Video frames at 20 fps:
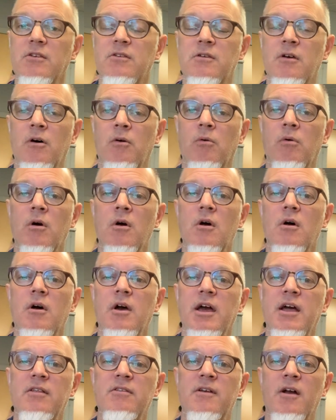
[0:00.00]
So
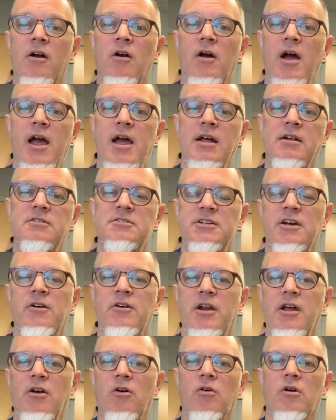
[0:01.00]
is there a
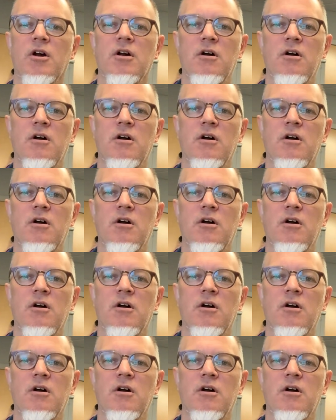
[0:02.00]
charity or